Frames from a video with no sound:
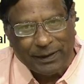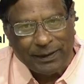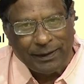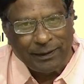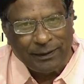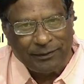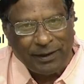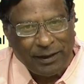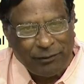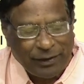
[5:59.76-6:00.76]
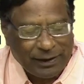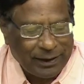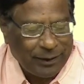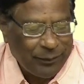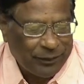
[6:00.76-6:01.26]
In scientific
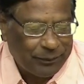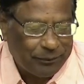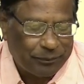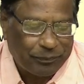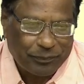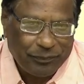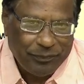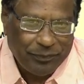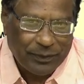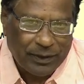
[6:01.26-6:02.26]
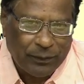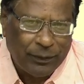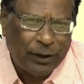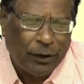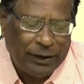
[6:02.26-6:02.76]
terms,
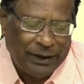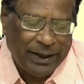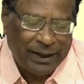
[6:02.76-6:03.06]
we call it